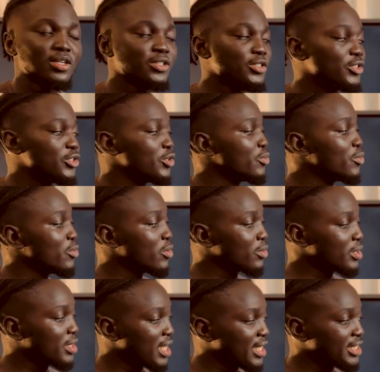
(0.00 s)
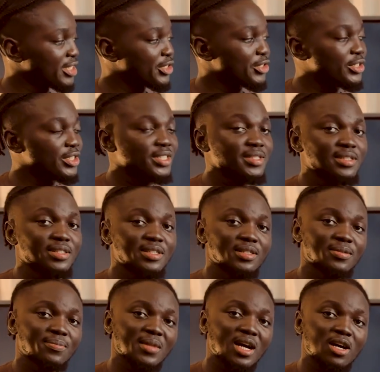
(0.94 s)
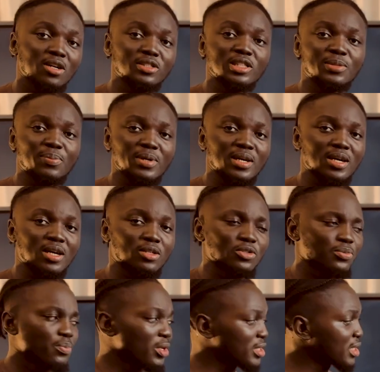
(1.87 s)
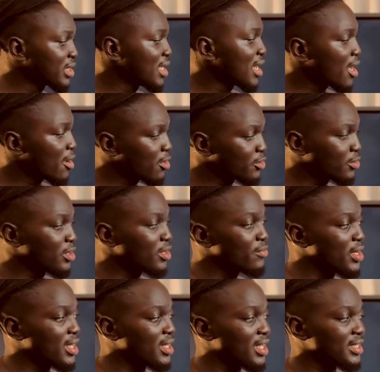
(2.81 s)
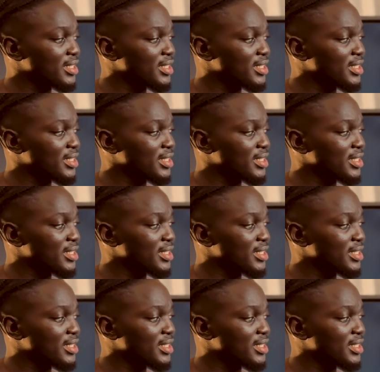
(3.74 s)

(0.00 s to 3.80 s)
you will get to see how this plays out. But I want to give you an